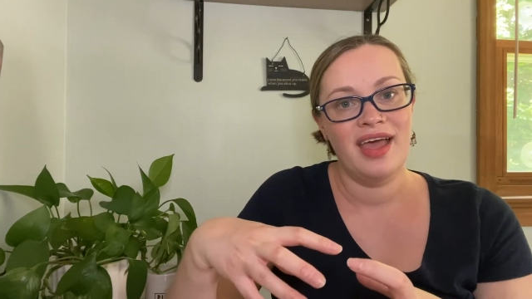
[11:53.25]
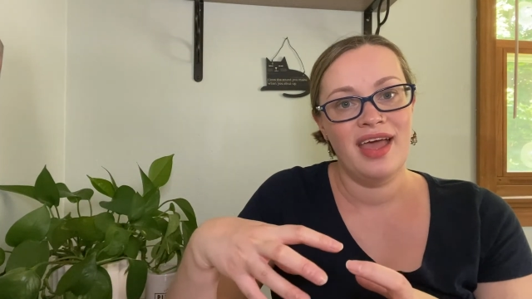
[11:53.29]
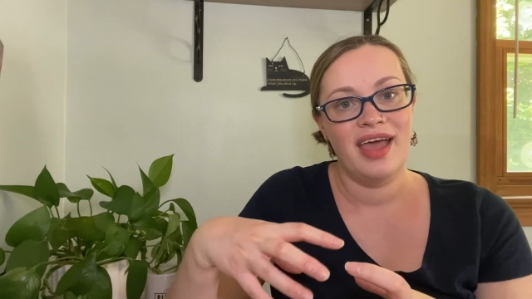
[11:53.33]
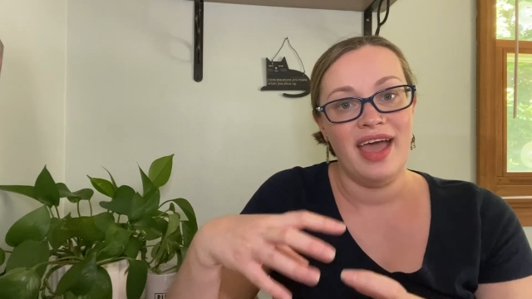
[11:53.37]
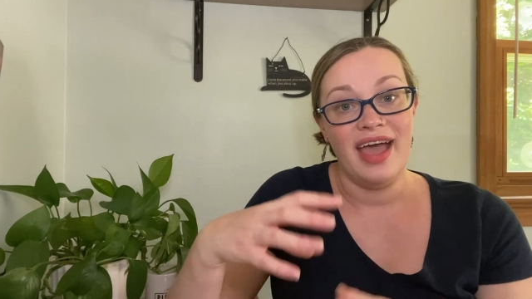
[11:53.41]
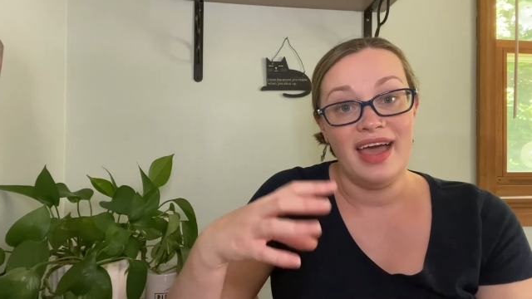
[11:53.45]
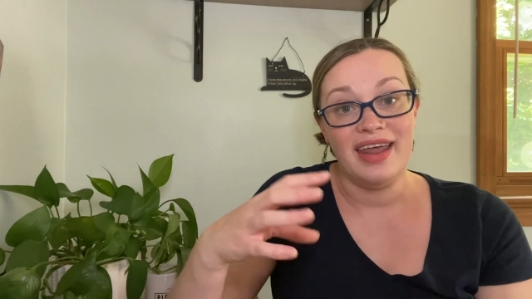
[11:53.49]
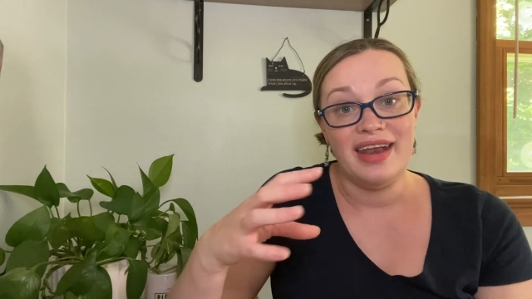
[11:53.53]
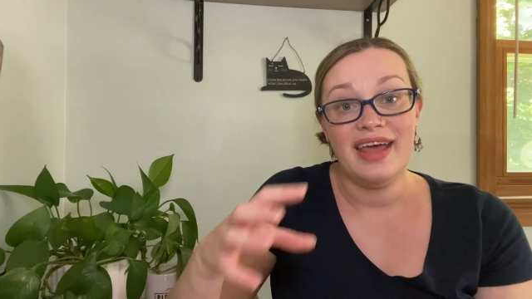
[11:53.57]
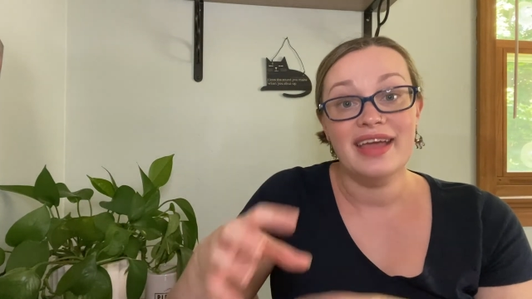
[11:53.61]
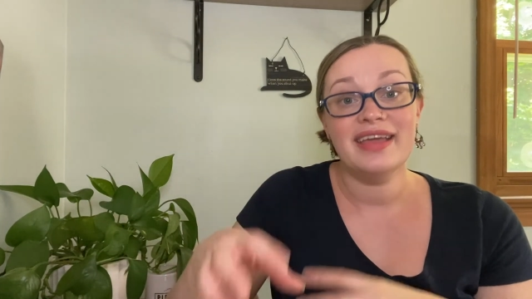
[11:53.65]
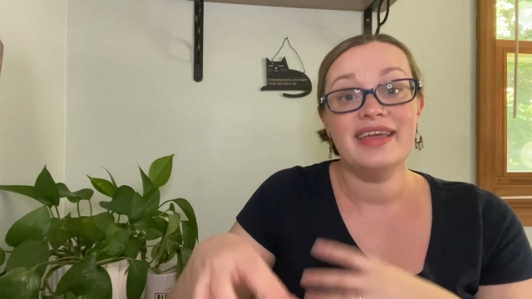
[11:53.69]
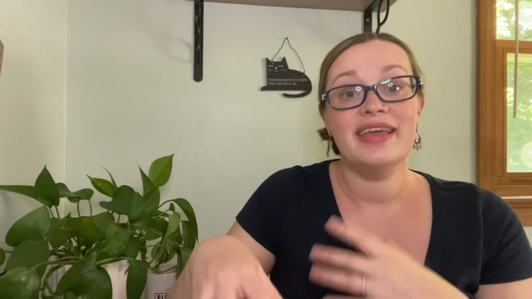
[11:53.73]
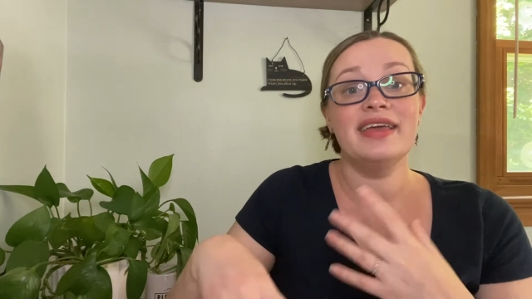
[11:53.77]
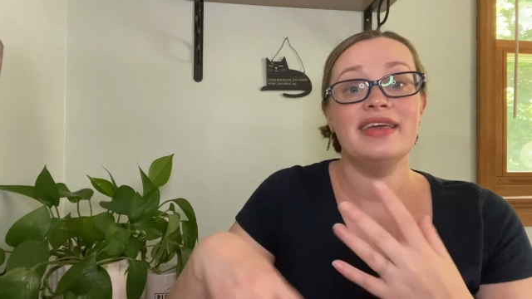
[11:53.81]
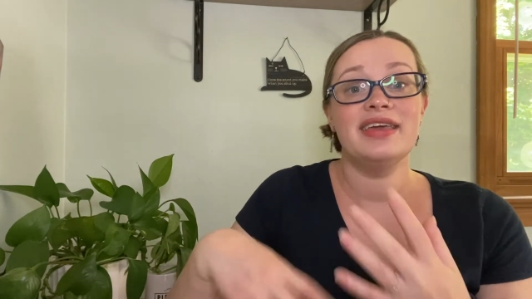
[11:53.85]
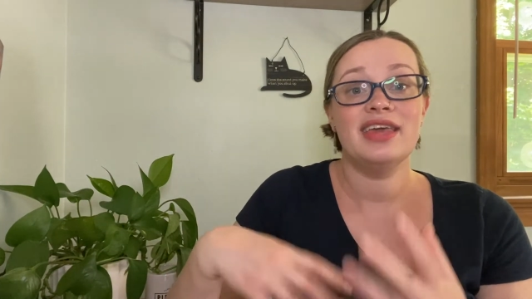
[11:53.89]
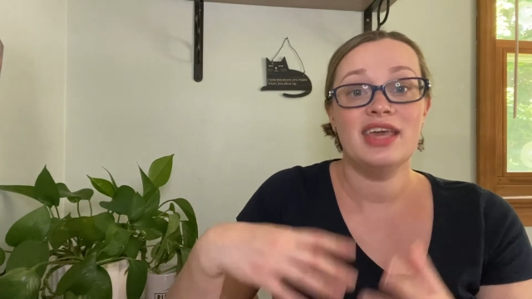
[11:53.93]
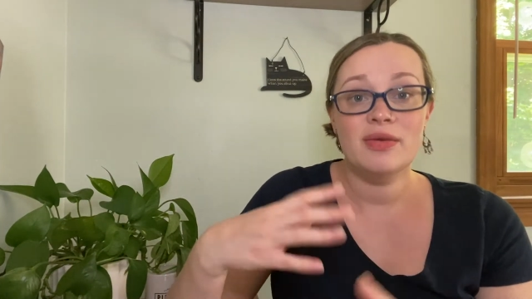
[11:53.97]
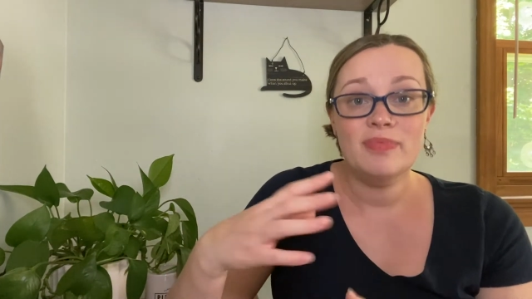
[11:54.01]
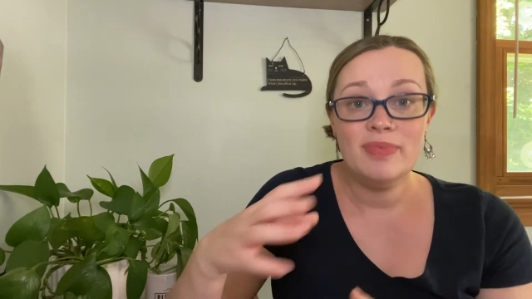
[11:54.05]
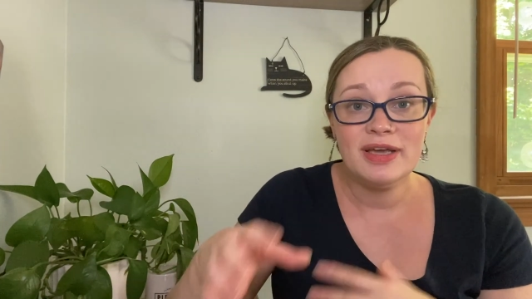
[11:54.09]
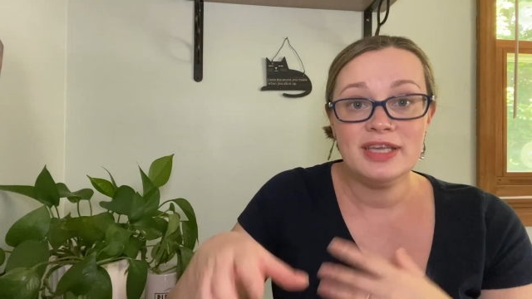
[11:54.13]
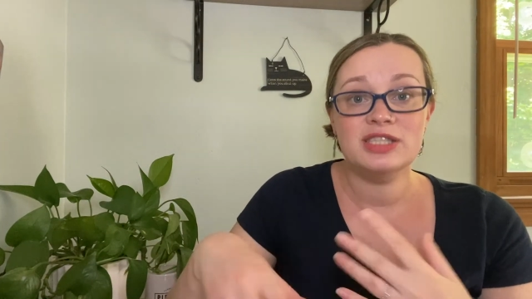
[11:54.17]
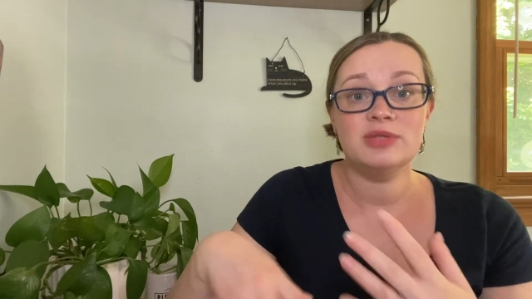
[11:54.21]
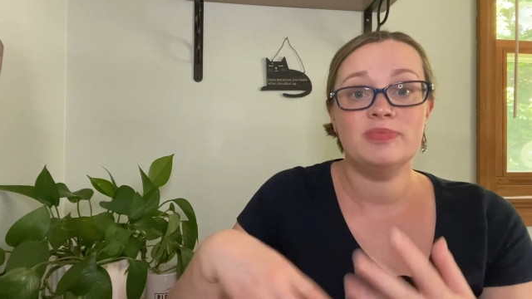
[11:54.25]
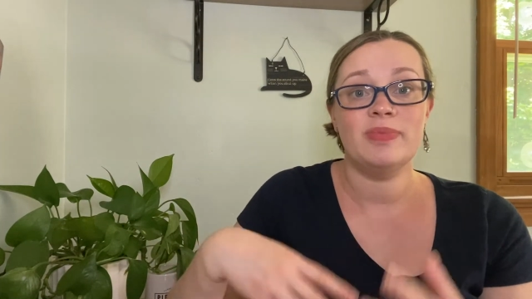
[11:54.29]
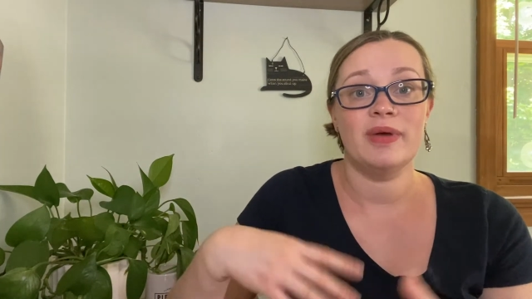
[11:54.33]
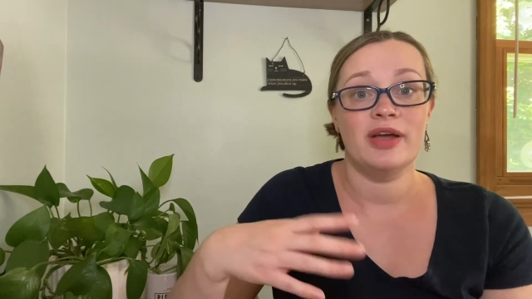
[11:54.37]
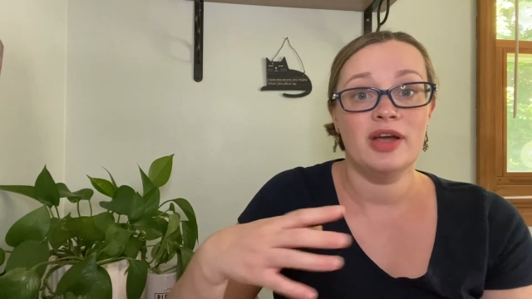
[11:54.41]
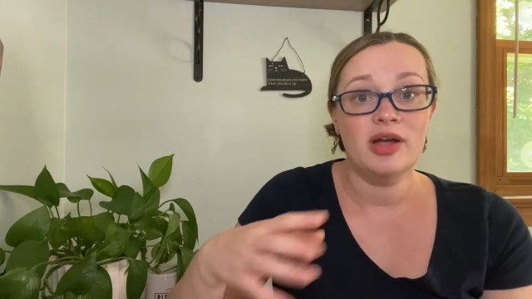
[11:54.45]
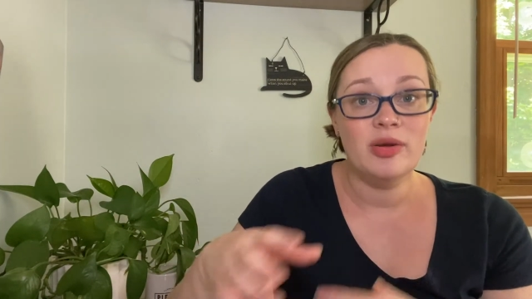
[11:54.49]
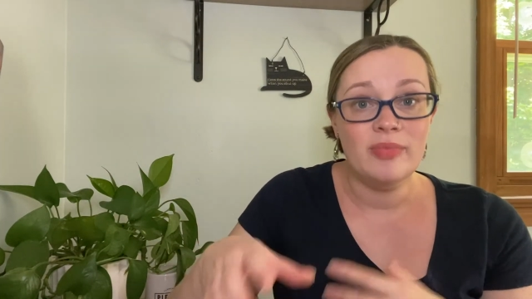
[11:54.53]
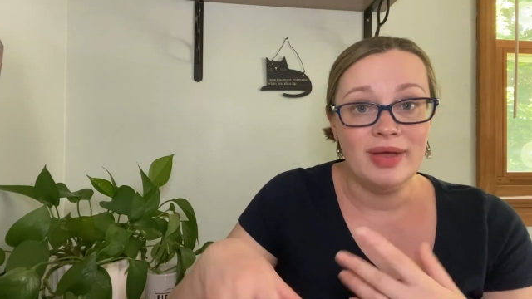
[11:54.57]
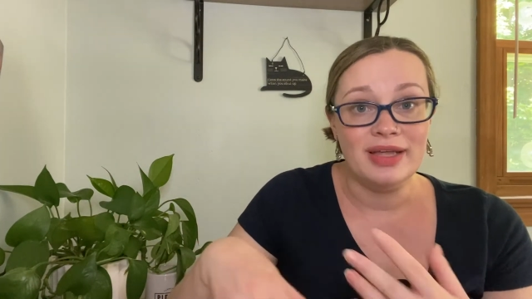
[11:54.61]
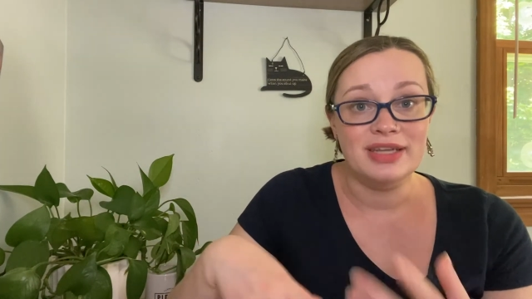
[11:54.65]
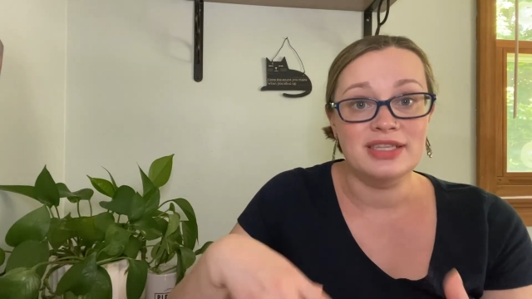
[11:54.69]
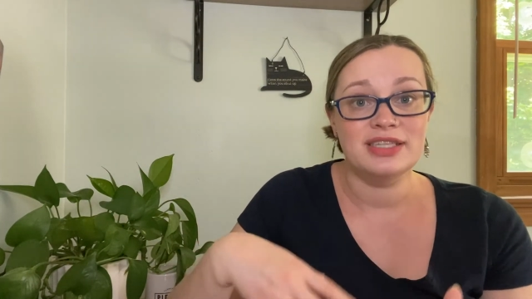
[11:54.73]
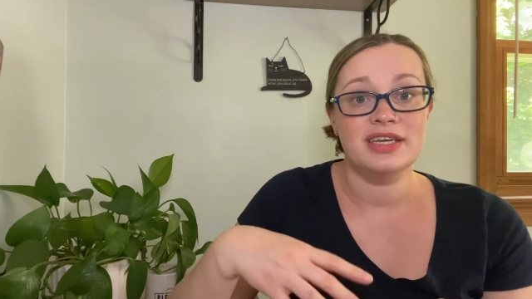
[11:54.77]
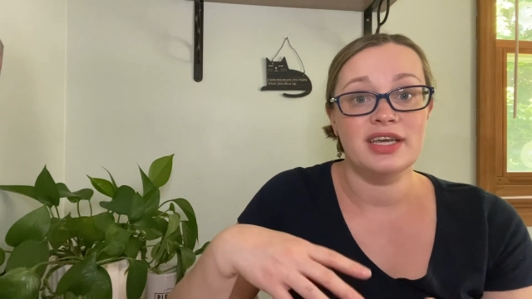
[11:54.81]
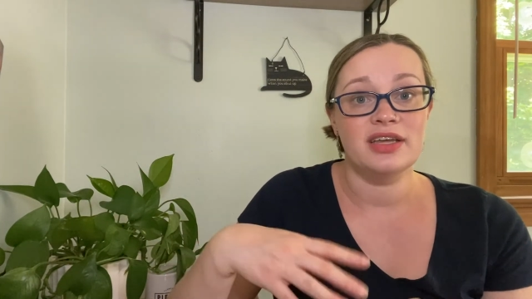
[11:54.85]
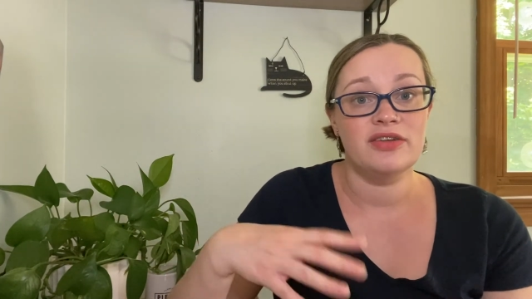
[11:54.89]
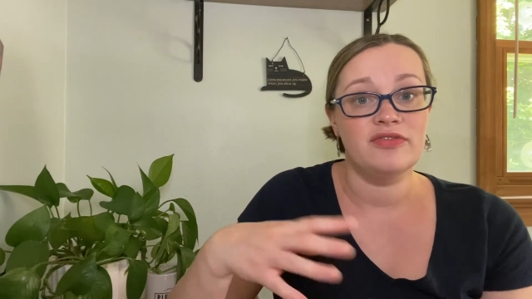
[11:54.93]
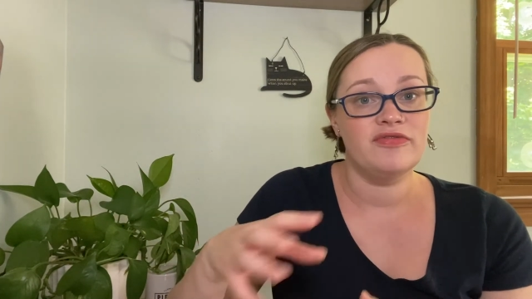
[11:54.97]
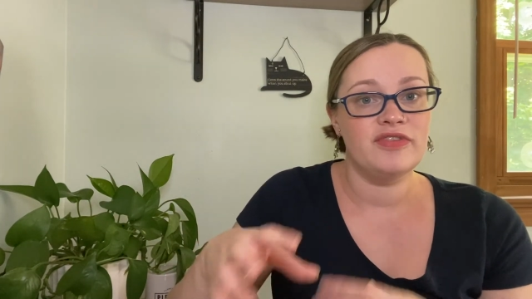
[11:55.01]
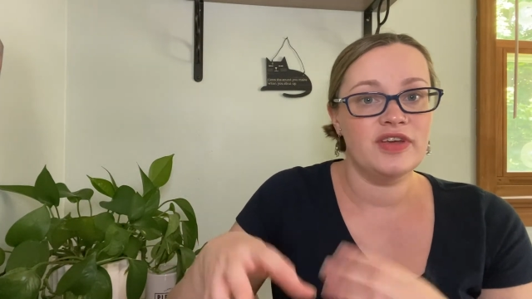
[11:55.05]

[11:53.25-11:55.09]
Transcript: and I can keep experimenting and